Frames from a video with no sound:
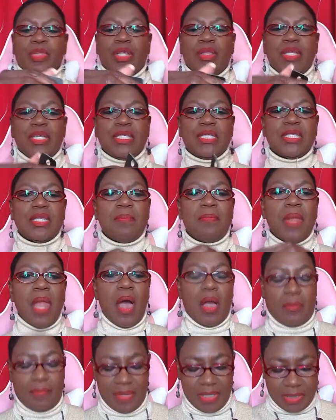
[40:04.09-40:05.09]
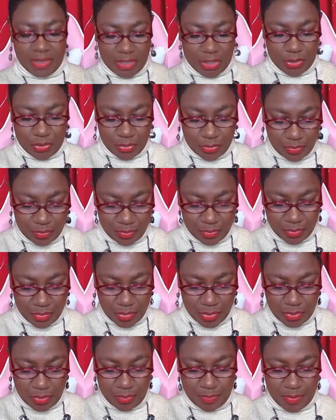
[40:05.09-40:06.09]
This is a blockbuster.
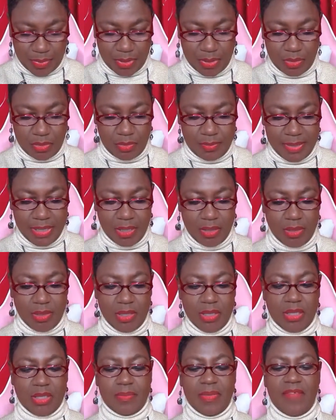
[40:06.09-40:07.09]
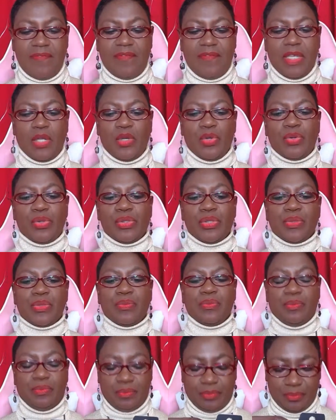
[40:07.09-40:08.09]
Oops, oh my goodness, my fingers.
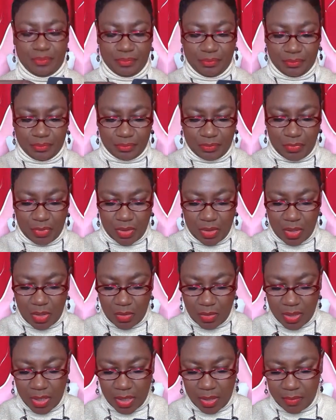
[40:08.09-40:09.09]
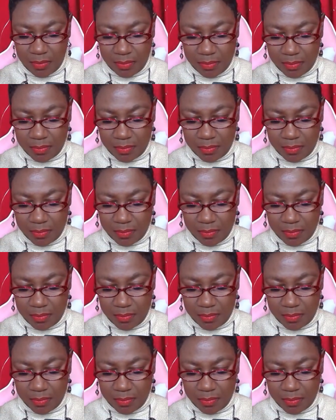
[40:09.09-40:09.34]
Okay.